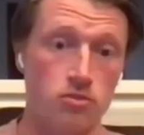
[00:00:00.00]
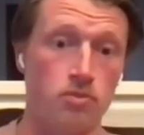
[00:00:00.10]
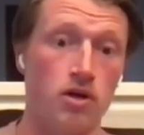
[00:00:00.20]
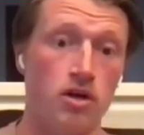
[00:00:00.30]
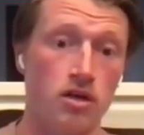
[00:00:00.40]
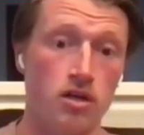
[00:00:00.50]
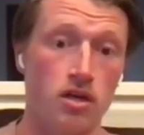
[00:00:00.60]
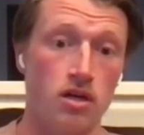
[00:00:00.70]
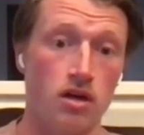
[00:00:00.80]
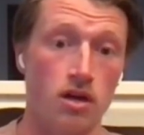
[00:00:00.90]
spot
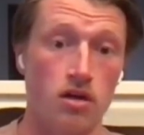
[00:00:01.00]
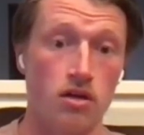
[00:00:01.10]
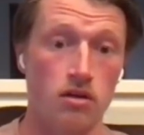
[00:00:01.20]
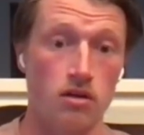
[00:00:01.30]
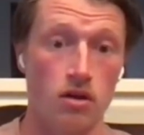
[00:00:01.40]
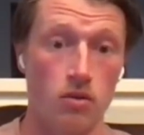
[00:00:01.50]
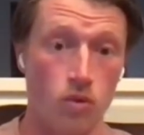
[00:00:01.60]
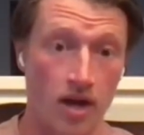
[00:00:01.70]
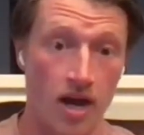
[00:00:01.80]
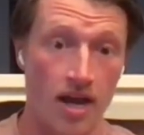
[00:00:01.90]

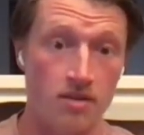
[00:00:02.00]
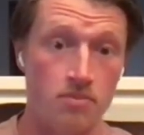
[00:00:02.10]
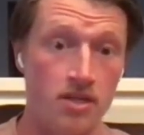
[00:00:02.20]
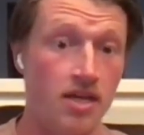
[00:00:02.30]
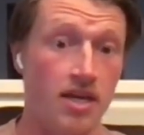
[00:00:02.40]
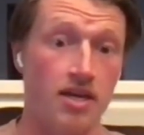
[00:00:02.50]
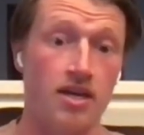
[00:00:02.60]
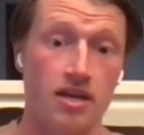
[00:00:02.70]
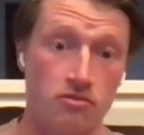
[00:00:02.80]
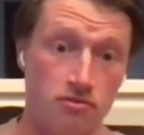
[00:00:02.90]
where I had been
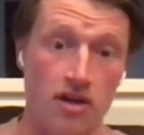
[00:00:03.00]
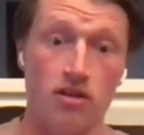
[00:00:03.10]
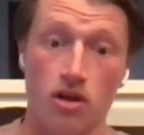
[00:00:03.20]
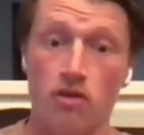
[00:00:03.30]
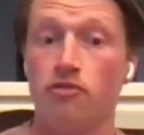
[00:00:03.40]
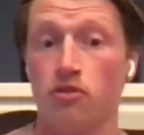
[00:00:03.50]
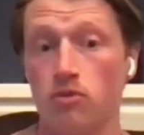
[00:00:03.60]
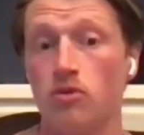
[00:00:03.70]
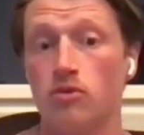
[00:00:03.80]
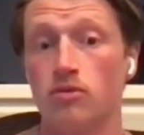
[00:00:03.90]
hit and fell mm. off the
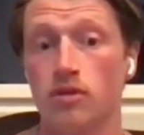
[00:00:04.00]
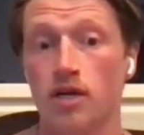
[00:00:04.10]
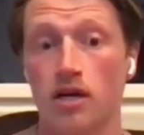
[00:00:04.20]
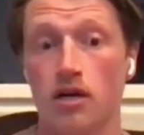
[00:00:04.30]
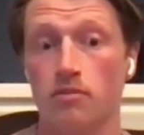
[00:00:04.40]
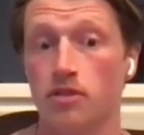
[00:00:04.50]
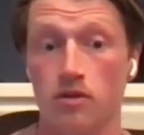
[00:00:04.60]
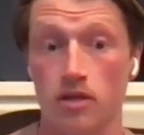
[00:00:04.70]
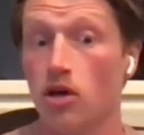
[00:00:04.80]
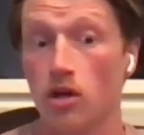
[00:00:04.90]
wall. Um, yeah. You
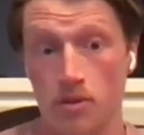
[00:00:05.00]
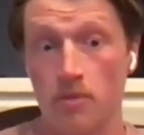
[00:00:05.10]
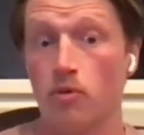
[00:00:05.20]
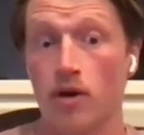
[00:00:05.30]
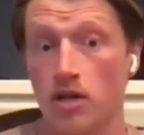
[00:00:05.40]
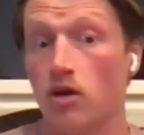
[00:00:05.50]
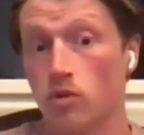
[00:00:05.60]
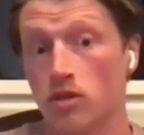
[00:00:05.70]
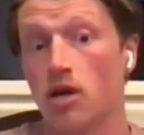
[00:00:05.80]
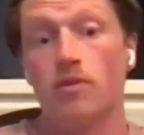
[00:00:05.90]
know, a lot of people I know
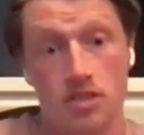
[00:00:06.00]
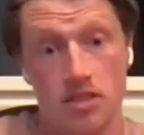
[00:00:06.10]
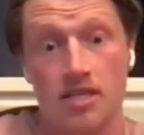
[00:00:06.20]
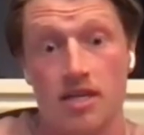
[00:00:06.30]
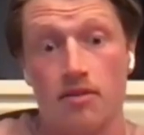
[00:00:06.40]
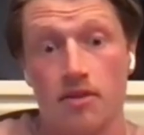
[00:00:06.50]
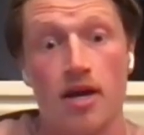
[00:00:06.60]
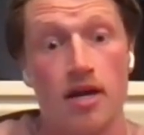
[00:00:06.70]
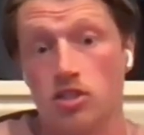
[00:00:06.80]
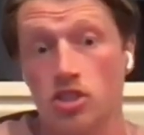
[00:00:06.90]
would go and sit down
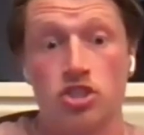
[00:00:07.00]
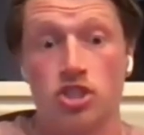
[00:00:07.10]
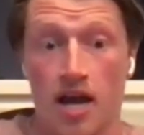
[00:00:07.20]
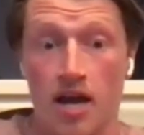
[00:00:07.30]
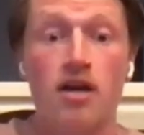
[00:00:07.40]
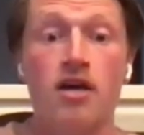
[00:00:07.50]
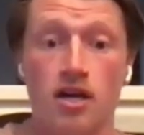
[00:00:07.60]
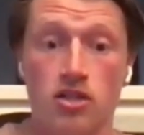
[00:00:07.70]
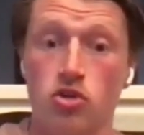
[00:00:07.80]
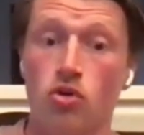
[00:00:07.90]
there and just chat
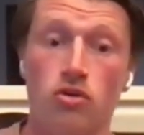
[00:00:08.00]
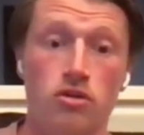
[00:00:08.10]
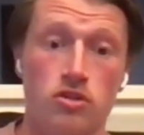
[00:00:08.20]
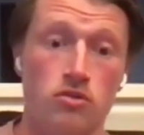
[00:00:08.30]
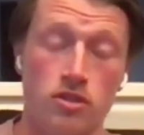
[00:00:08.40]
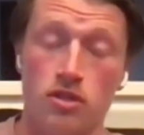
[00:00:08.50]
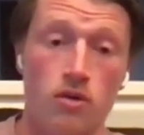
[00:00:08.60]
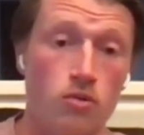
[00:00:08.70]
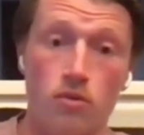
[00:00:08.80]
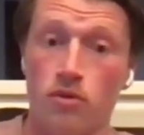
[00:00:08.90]
and yep. talk. So you
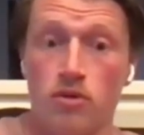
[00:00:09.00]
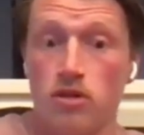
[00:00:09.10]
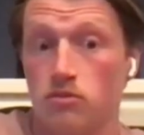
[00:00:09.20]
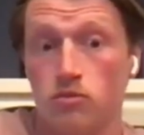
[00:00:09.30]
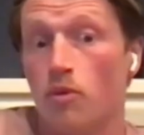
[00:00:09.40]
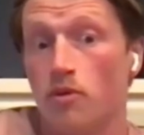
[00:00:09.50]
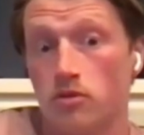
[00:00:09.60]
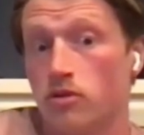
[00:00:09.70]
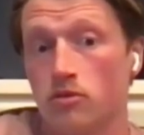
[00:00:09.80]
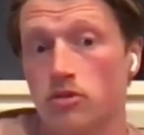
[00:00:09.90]
know what we weren't, what we
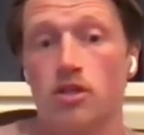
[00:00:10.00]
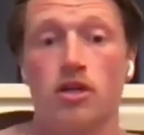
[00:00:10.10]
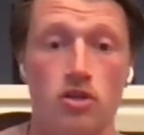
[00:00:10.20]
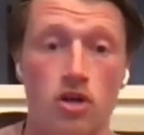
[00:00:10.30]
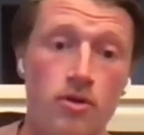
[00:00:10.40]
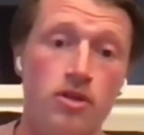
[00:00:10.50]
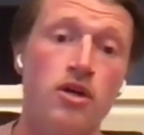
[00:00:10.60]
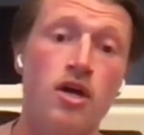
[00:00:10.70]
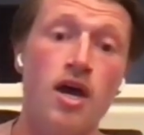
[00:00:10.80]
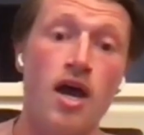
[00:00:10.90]
were doing wasn't uncommon.
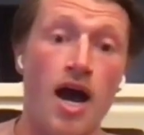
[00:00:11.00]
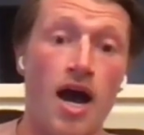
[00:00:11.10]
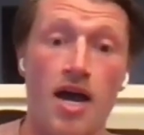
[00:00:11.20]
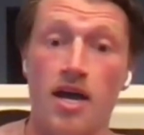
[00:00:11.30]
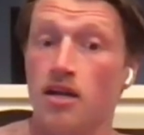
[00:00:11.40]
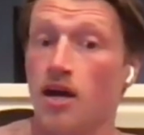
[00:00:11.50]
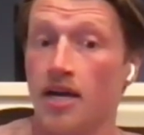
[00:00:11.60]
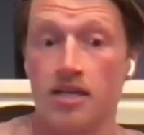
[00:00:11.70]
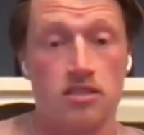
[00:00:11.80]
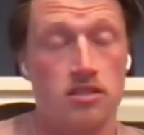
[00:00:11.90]
Yes. And
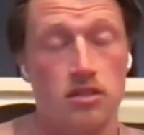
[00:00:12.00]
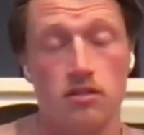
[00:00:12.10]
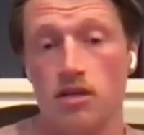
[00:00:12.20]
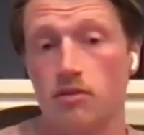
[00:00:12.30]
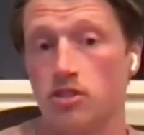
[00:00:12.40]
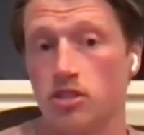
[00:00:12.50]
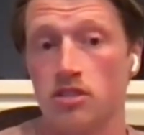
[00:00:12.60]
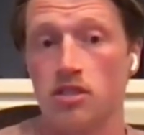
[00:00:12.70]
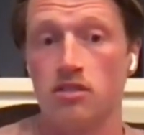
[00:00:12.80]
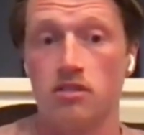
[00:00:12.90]
I guess you know they were
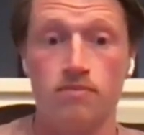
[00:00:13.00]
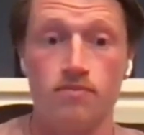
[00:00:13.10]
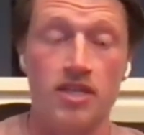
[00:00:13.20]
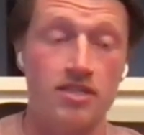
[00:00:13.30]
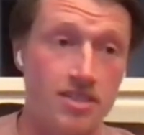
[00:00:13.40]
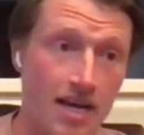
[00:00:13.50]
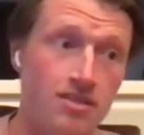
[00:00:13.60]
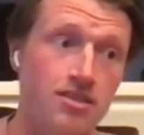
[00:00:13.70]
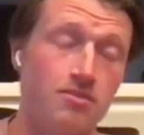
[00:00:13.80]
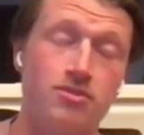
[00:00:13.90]
just in the
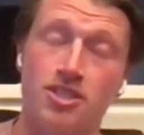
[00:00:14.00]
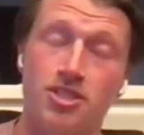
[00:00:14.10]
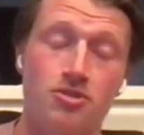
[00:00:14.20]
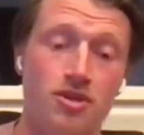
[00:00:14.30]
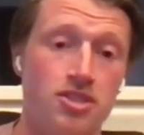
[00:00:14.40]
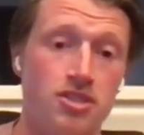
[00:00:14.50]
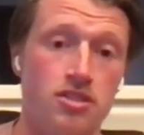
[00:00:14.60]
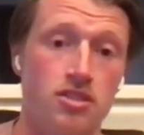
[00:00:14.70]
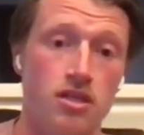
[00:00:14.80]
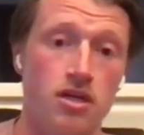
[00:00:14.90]
exact same
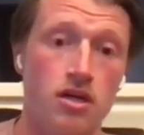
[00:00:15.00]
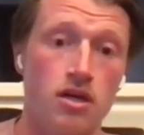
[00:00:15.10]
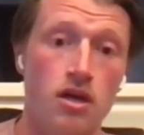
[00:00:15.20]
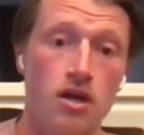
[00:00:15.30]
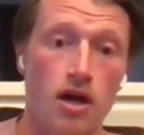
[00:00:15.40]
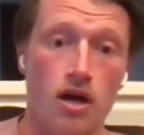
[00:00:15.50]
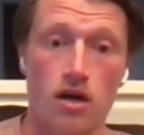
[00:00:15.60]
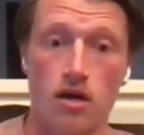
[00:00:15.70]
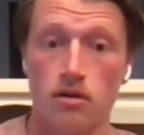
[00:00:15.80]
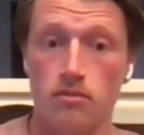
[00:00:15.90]
situation that
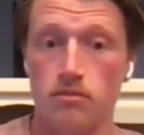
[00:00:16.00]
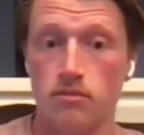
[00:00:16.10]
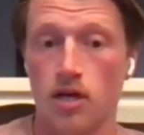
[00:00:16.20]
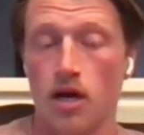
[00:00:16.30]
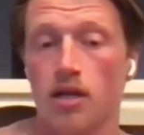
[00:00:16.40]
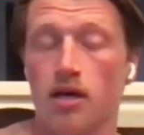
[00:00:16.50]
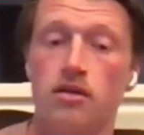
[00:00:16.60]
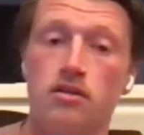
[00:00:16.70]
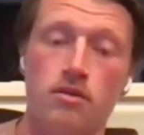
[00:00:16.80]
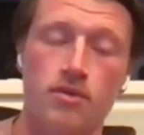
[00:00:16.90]
um,
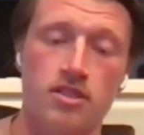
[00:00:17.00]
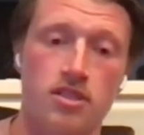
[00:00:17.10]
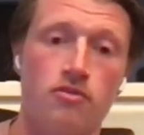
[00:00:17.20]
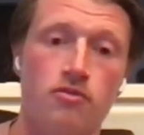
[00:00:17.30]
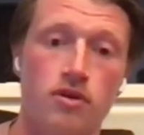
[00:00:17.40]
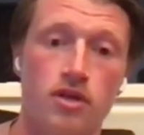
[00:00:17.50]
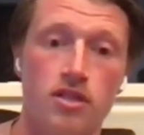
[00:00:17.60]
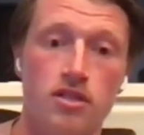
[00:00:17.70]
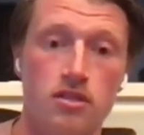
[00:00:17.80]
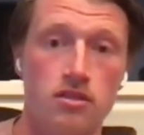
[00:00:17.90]
Carla and myself were
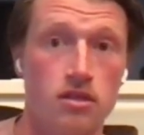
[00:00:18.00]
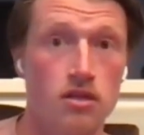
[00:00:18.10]
in, and